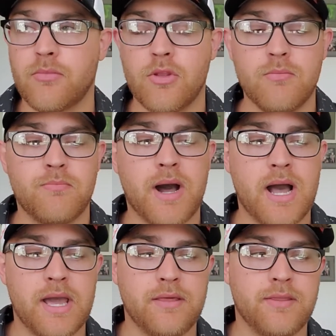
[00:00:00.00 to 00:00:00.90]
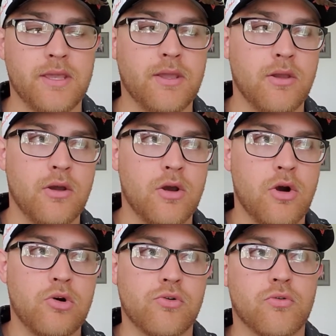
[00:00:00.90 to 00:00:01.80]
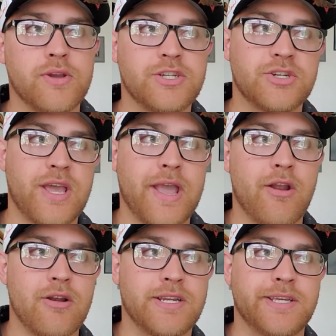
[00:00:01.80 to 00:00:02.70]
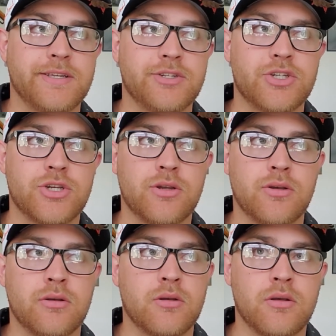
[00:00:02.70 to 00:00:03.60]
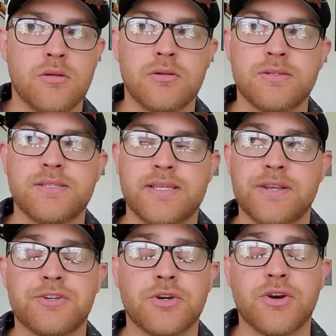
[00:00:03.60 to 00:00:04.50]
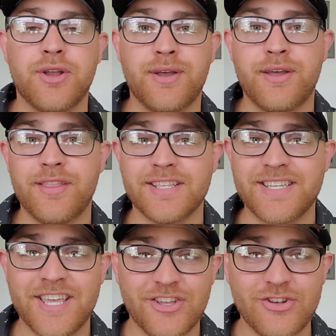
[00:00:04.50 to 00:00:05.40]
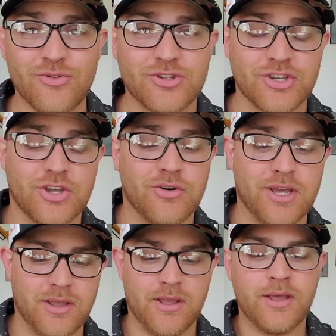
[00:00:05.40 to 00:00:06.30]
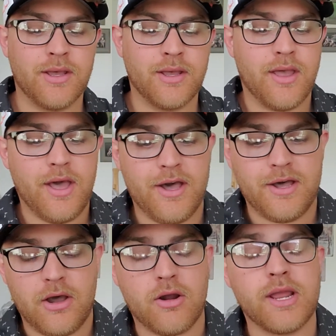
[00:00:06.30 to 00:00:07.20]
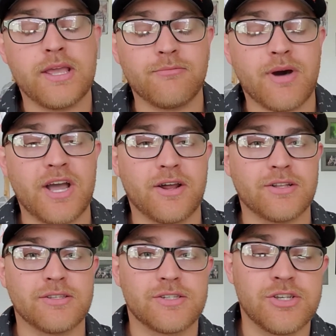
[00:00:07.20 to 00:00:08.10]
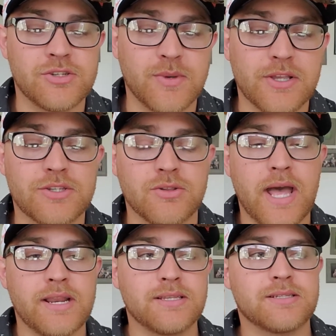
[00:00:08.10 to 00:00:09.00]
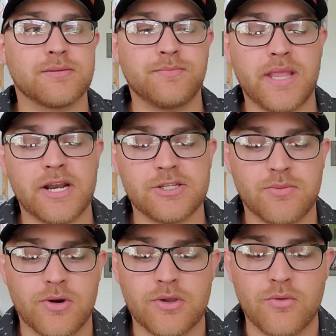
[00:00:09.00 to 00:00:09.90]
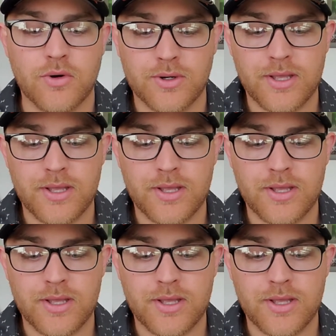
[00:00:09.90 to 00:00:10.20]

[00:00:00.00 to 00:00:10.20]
by the Norwegian Heritage Center that's in North Dakota, or in Minot, excuse me. So that is pretty cool.